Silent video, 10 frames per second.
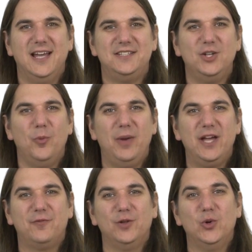It's the
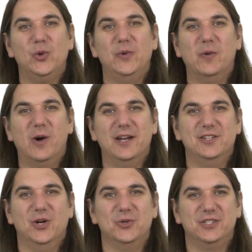opaque fluid we want to
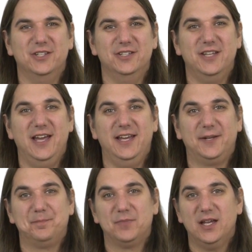dose to the
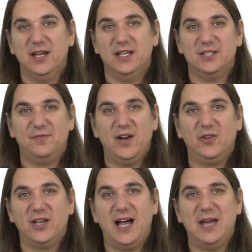tank. It's a
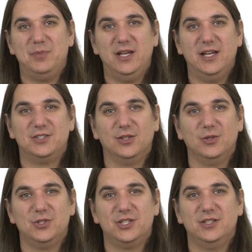fairly high pH
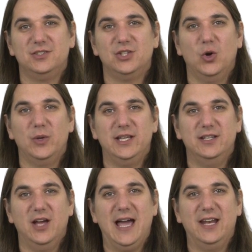solution, so we need
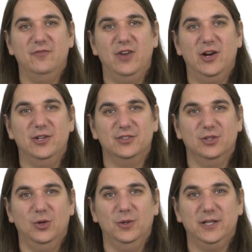to add it very
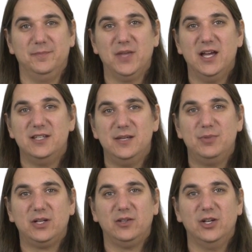slowly,
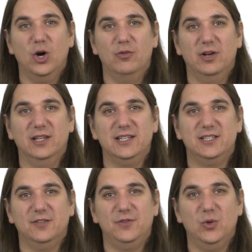typically over at
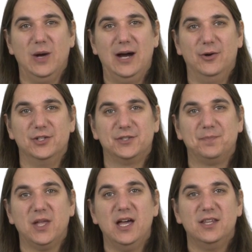least a few hours.
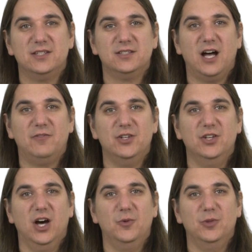This is often
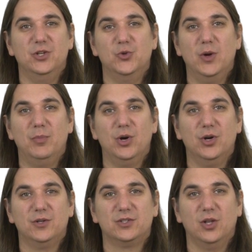done with a
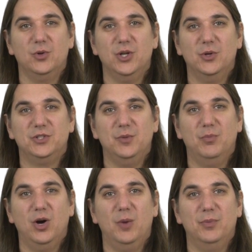dripper, slow dosing
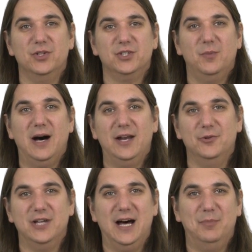pump, or some auto
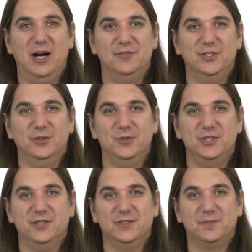top-off
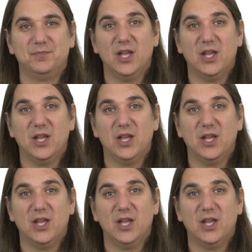solutions.